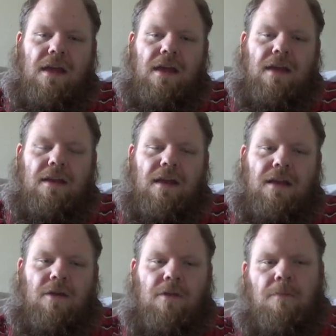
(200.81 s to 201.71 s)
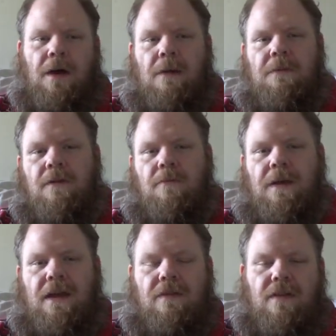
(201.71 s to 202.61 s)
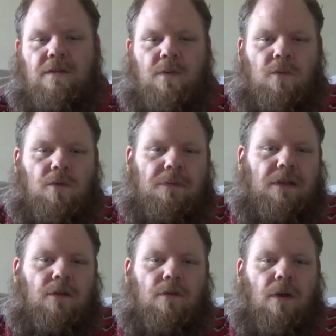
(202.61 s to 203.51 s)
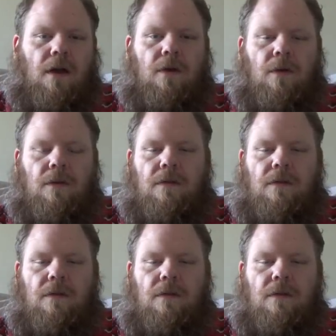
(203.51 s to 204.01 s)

And I know the popular pick in this one would be Luke Rockhold.